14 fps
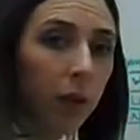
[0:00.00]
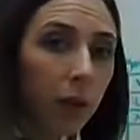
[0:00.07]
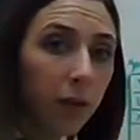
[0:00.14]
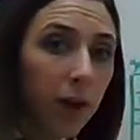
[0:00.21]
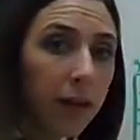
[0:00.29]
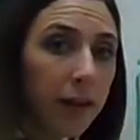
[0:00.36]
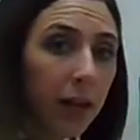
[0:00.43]

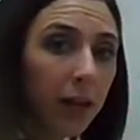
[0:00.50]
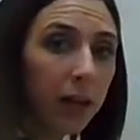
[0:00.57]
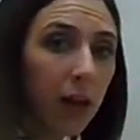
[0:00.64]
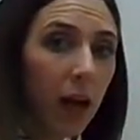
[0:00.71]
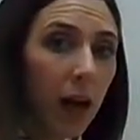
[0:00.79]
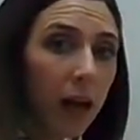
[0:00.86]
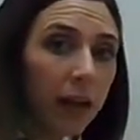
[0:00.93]
right
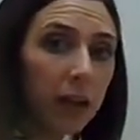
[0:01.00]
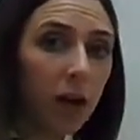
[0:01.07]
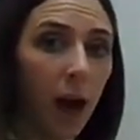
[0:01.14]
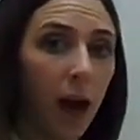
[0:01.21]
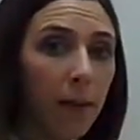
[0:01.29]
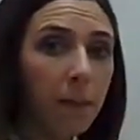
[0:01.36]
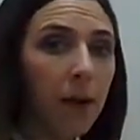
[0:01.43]
there at the
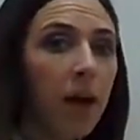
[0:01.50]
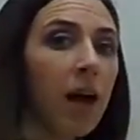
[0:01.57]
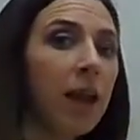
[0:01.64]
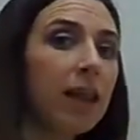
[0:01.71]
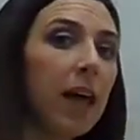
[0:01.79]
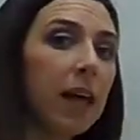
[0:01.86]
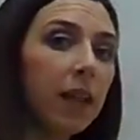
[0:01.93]
top.
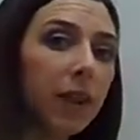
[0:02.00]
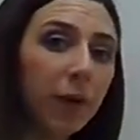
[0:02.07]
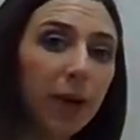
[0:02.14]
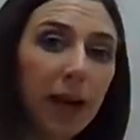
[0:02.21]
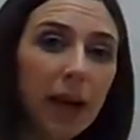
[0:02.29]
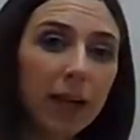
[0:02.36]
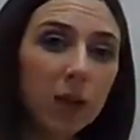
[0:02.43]
That
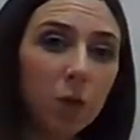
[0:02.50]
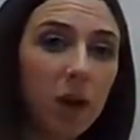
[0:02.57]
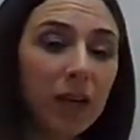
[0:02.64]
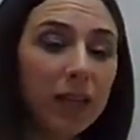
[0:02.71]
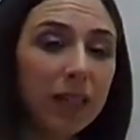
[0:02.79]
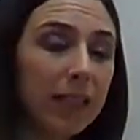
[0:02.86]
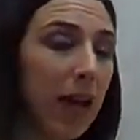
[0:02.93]

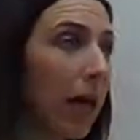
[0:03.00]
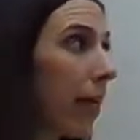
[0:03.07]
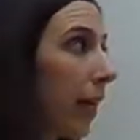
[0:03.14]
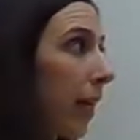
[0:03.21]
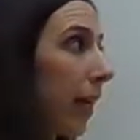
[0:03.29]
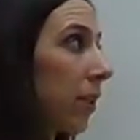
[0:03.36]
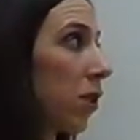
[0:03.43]
3s1 is
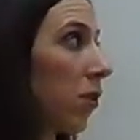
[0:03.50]
telling us,